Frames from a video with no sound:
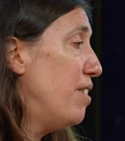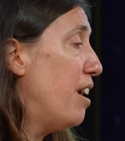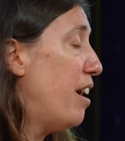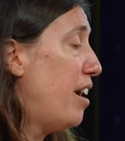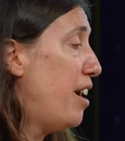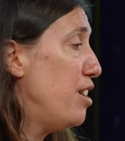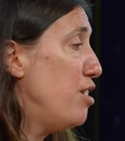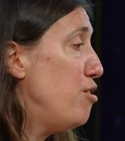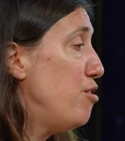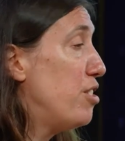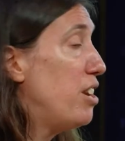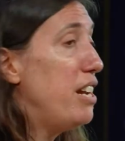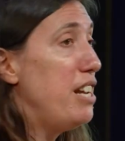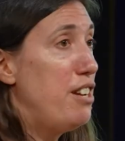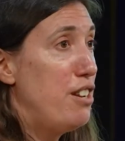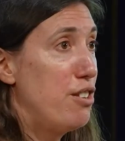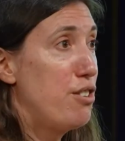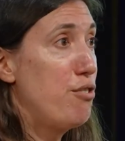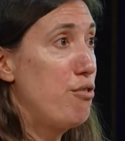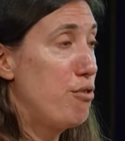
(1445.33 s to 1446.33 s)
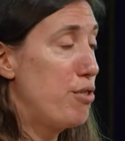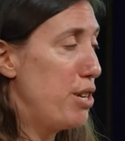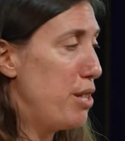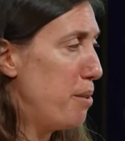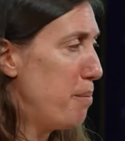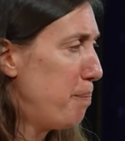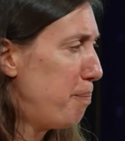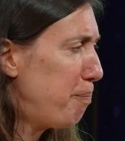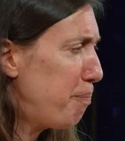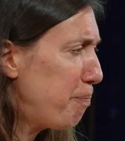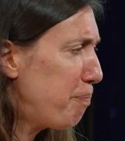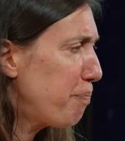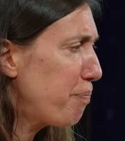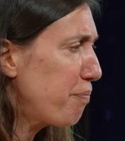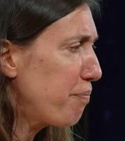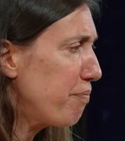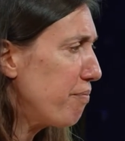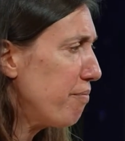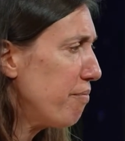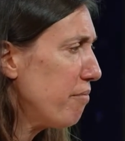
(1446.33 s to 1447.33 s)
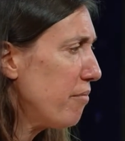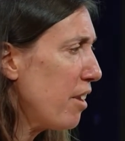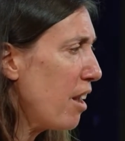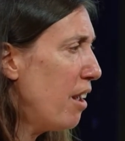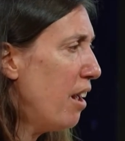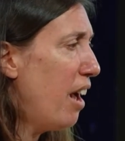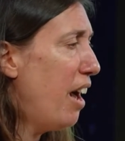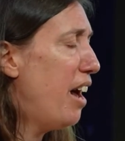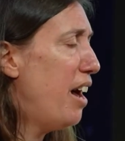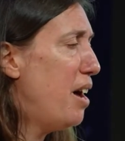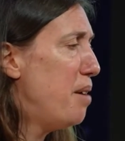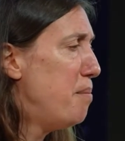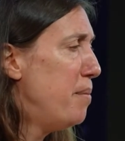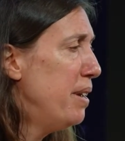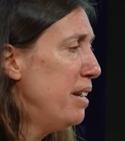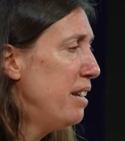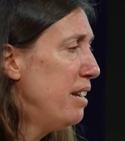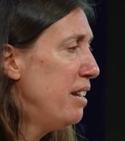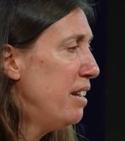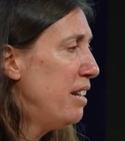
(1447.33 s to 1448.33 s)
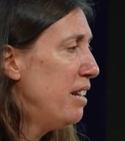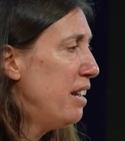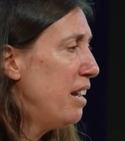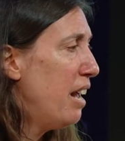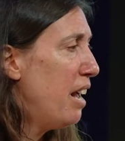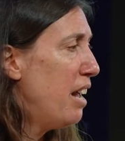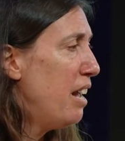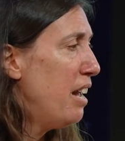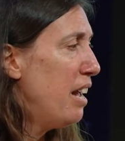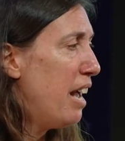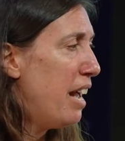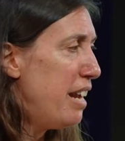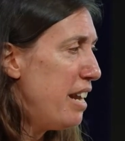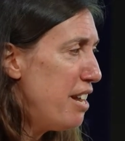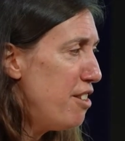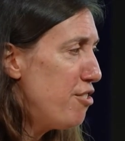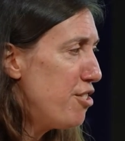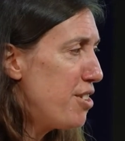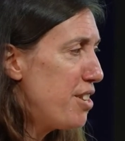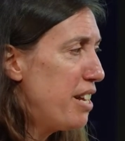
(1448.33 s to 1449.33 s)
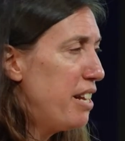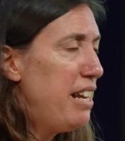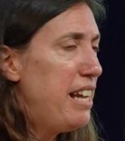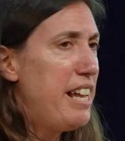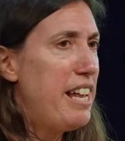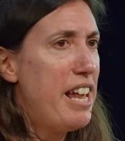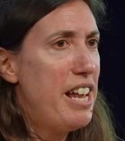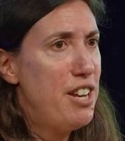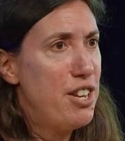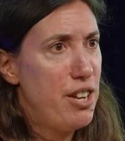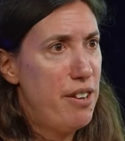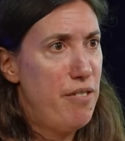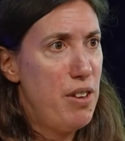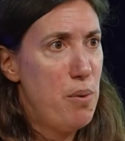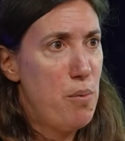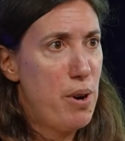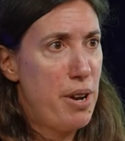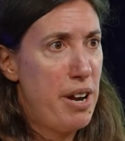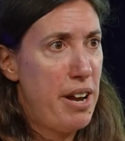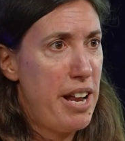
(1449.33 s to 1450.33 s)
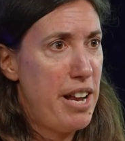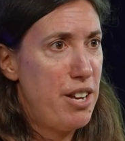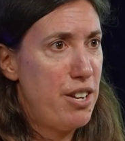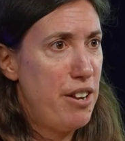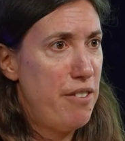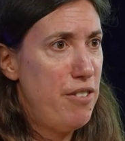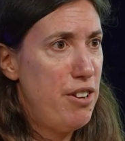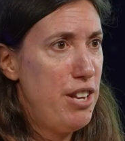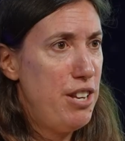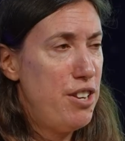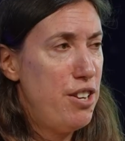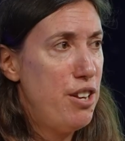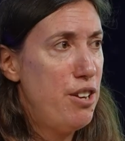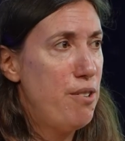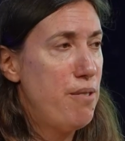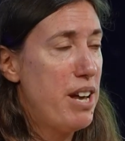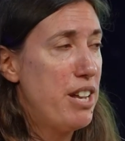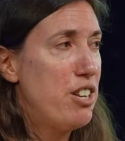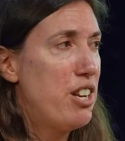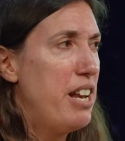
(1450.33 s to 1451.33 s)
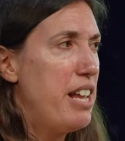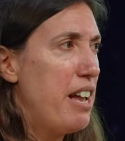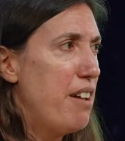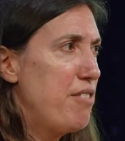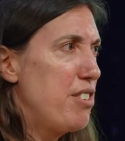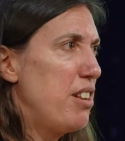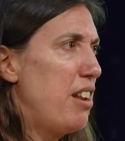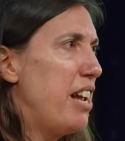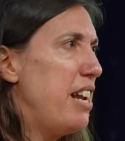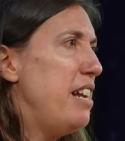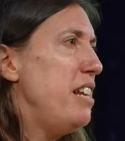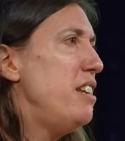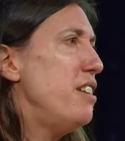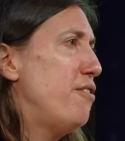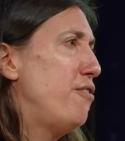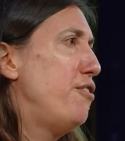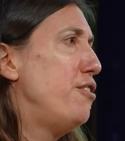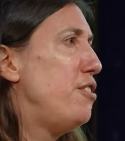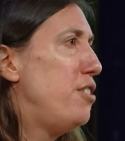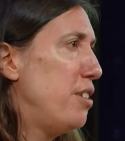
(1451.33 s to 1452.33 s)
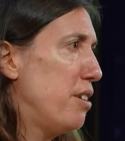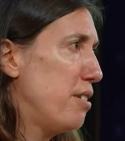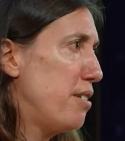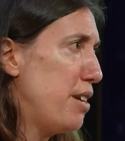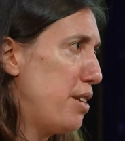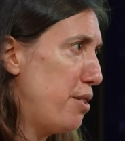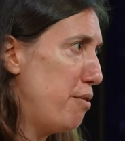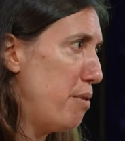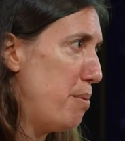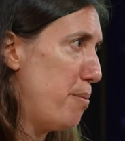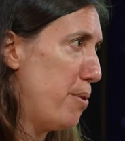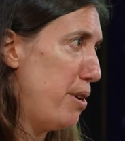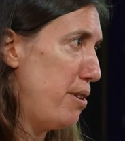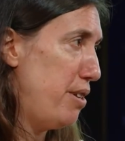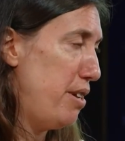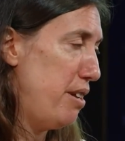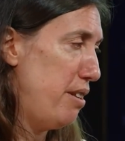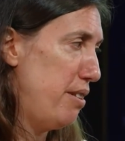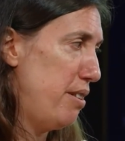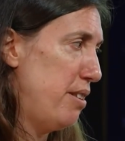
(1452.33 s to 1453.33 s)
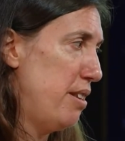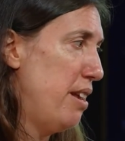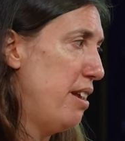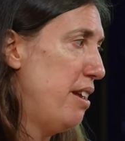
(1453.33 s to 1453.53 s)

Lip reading: usually destroy them. And interestingly, HIV-1 and HIV-2 actually have slightly different accessory proteins.